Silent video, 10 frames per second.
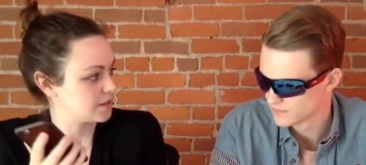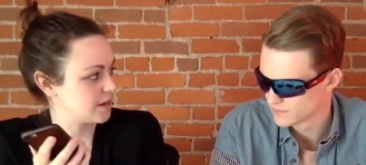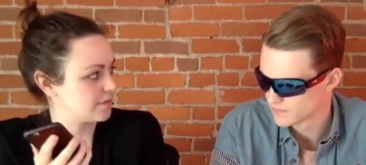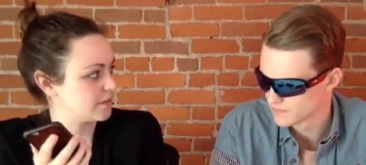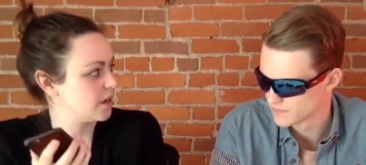
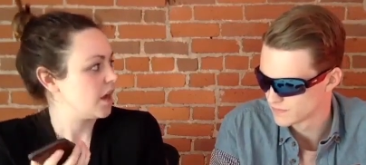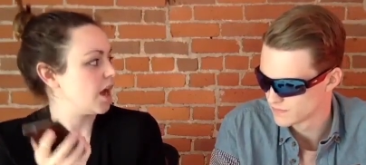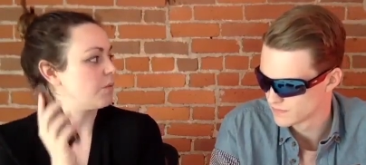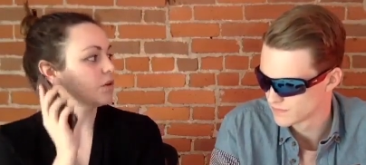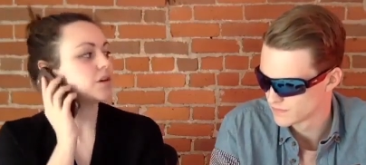Speaker 1: stuff.
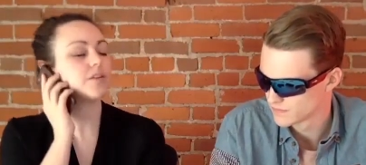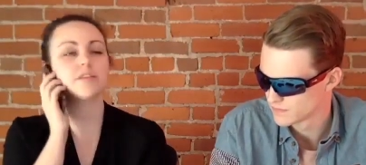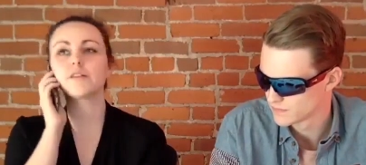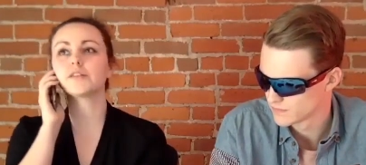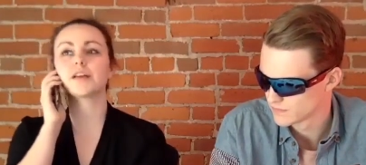I wonder
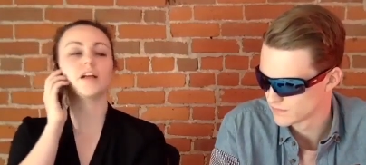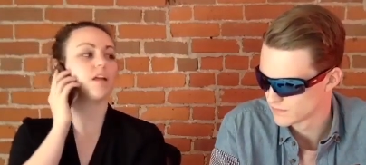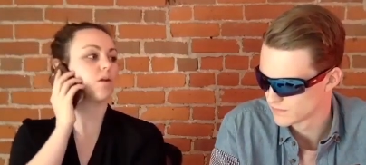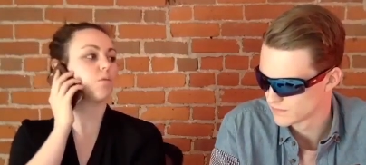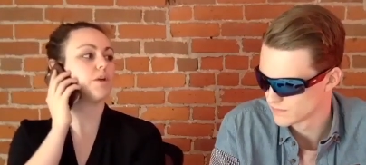if there's a
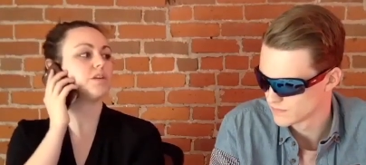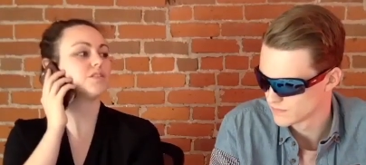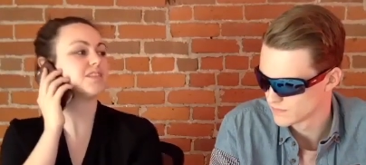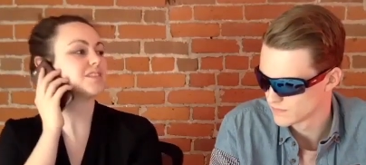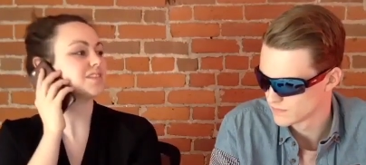lot of
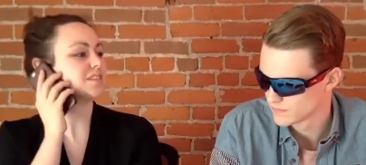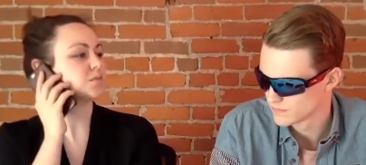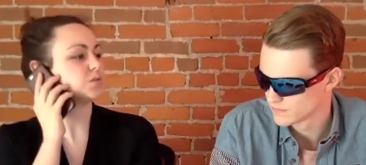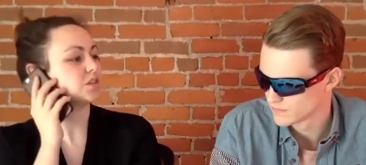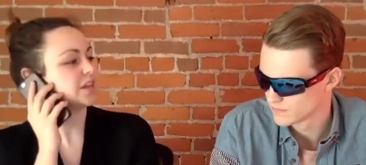wind
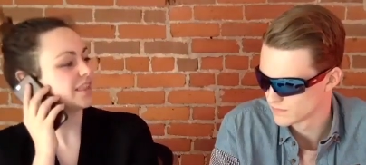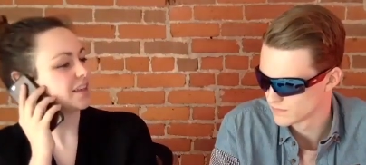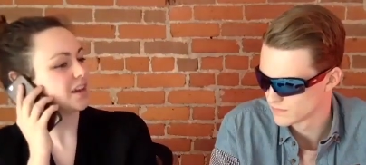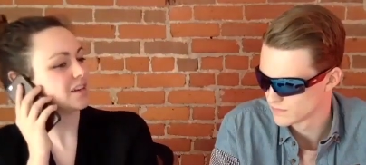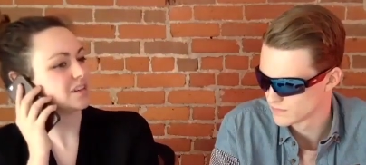resistance. Would you
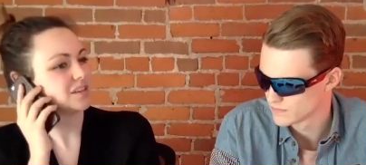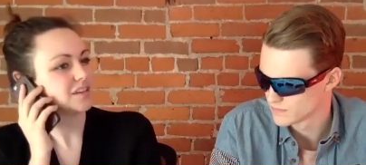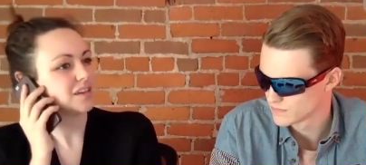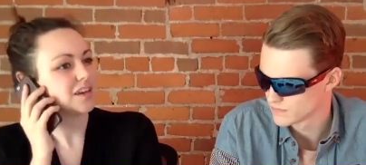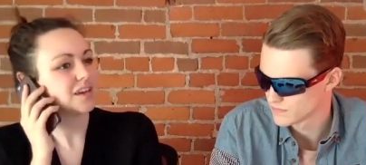get that?
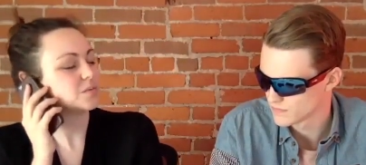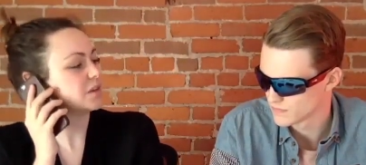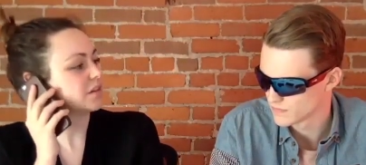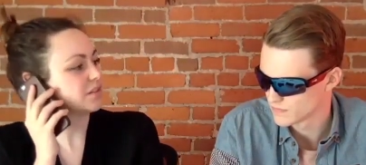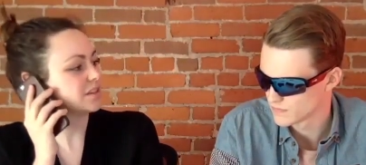I guess
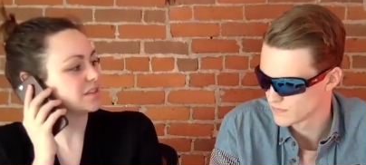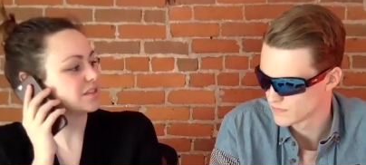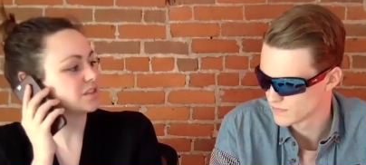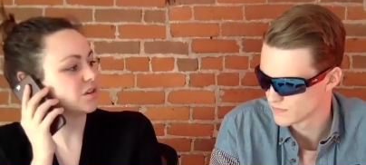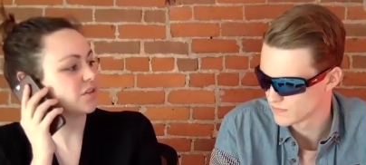we can't really
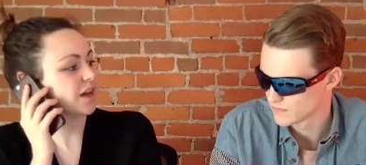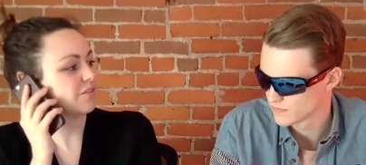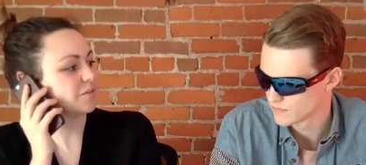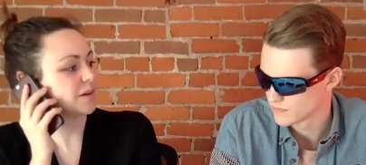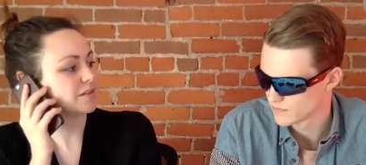show
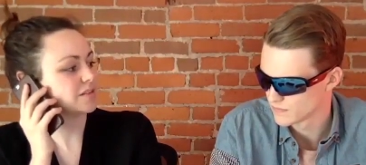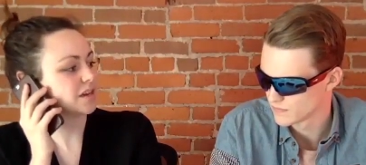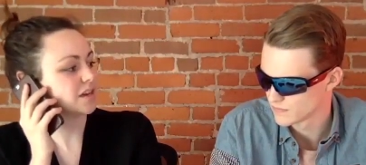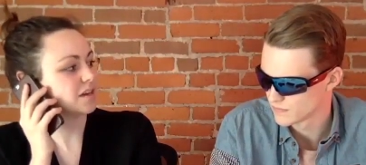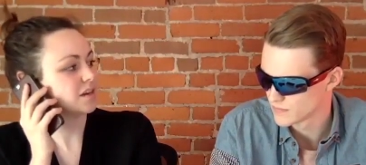that from
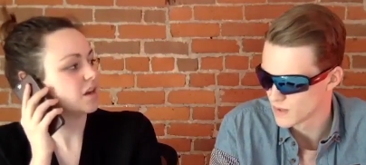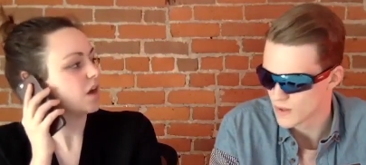outside.